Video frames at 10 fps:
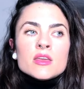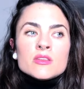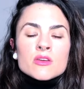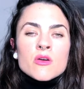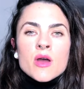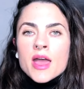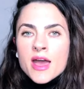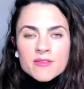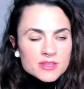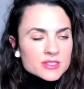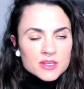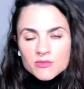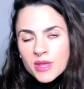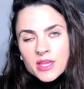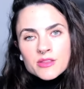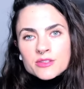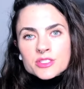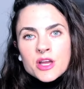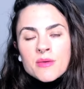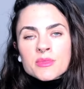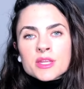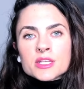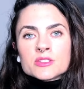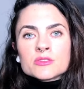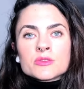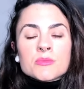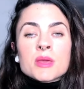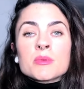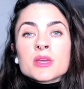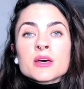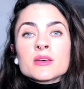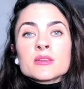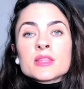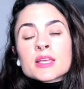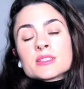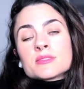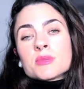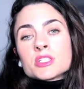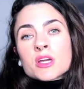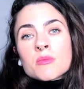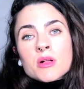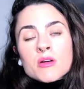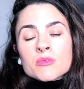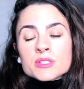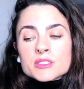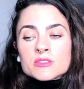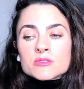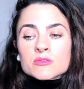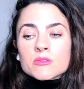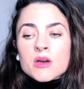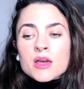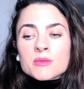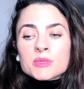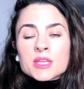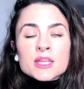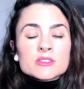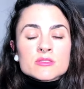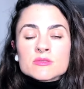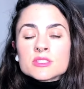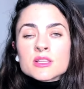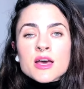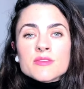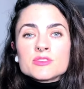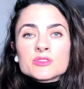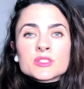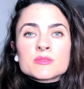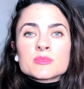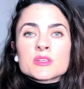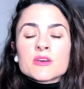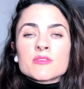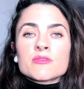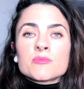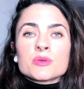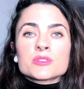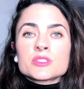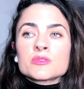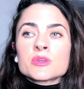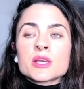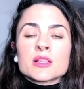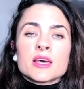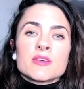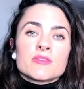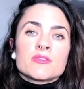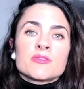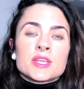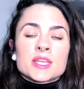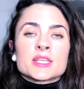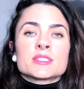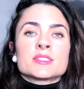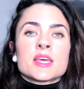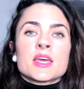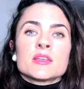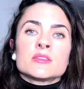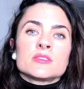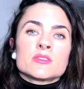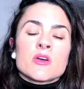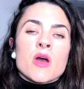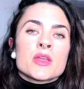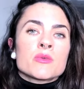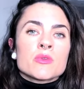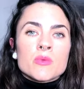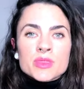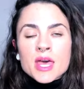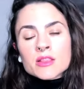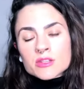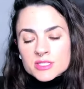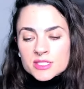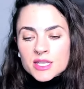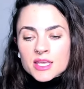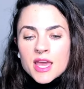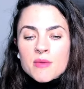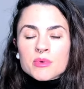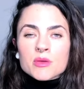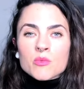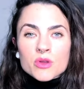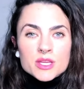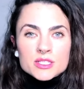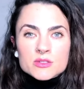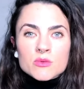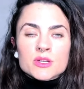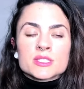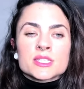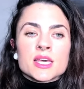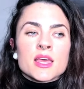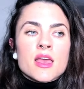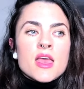you know, I have this like regular job that I do, and maybe I'll, that's my job I'll always do. I mean, I do still have dreams of pursuing a life of fitness, and you know, I don't know what that looks like yet, but I'm working towards it.